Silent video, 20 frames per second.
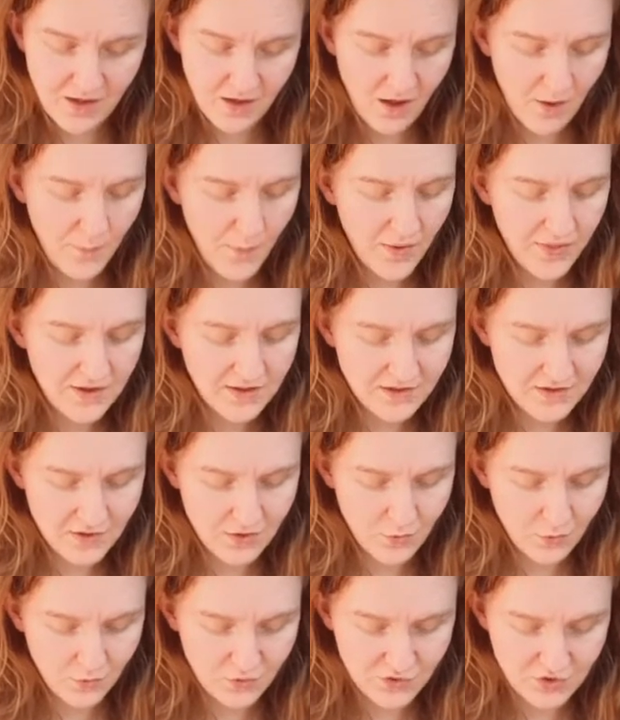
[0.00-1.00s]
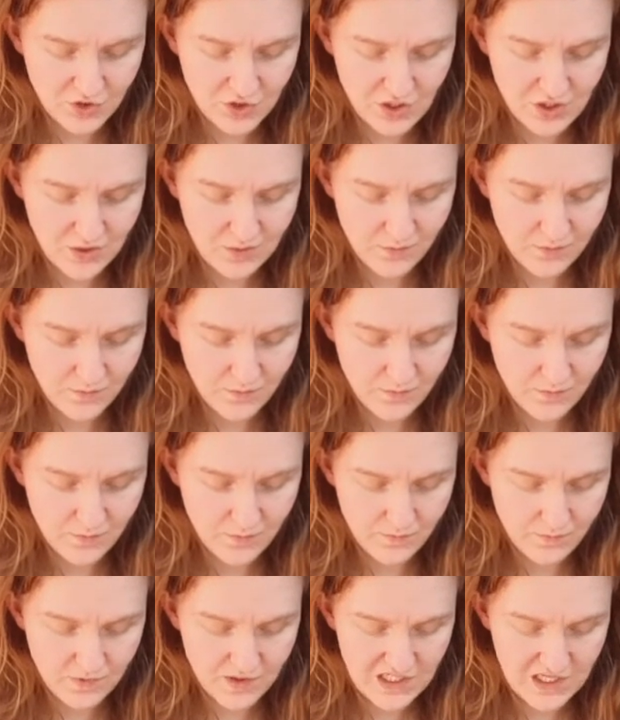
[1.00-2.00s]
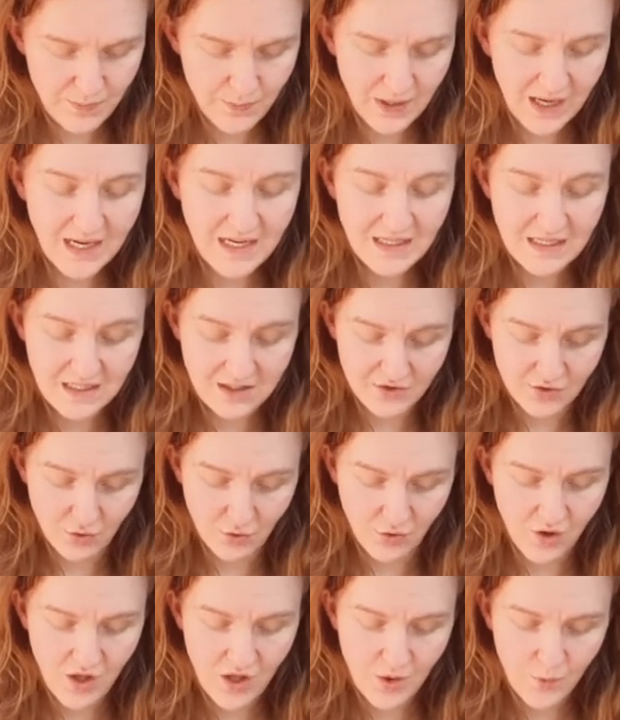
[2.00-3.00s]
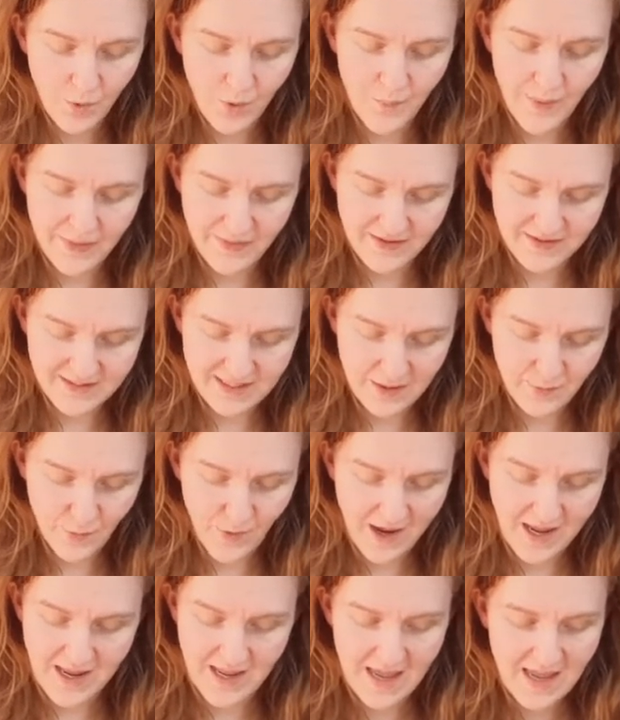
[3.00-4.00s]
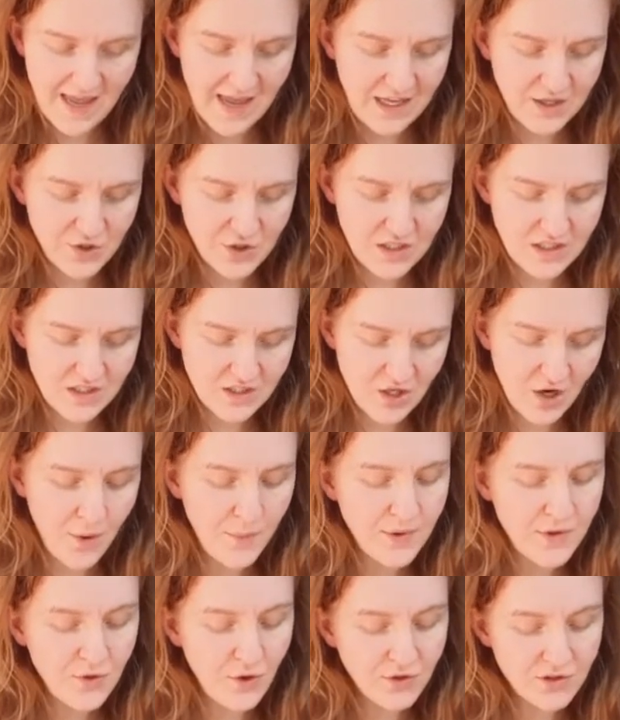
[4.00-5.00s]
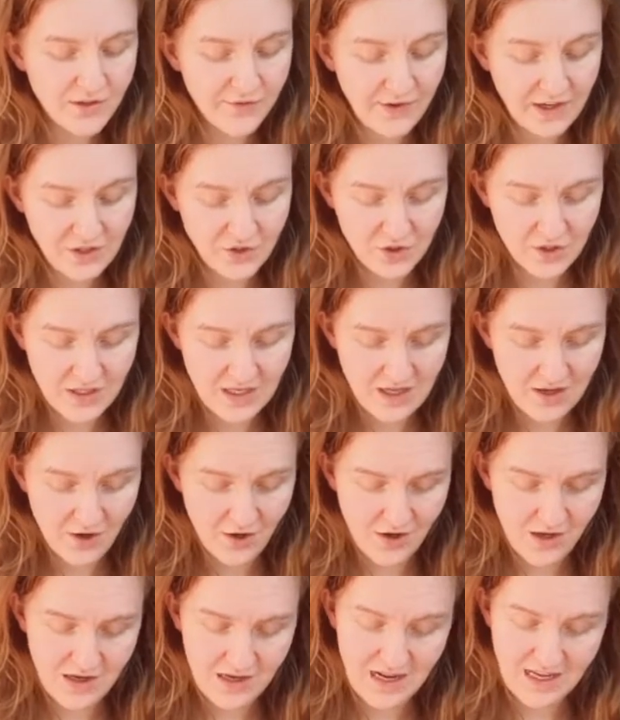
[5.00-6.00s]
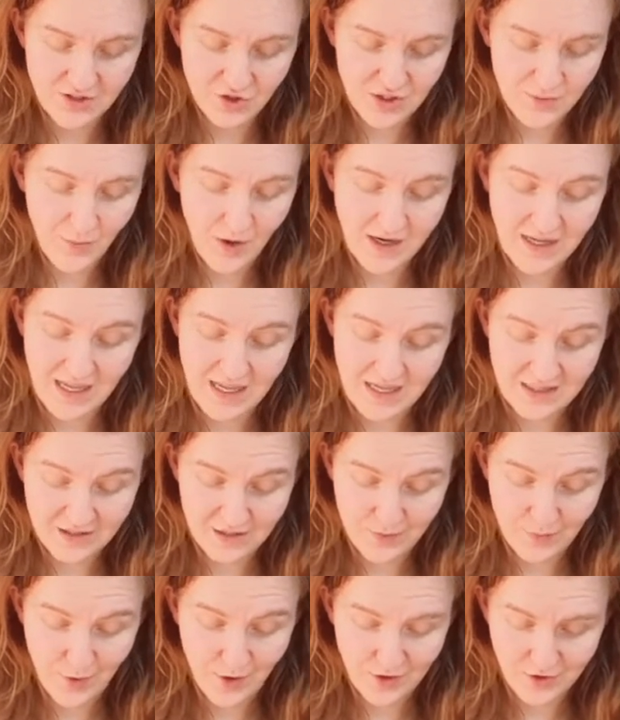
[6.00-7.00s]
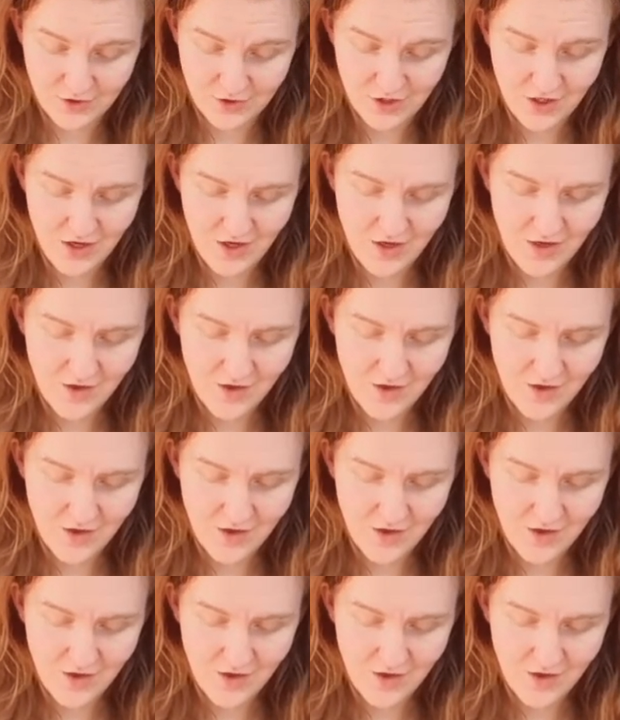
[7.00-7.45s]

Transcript: Her mother's thoughts, she plainly saw, were bent the same way, and she determined not to venture near her, lest she might hear too much.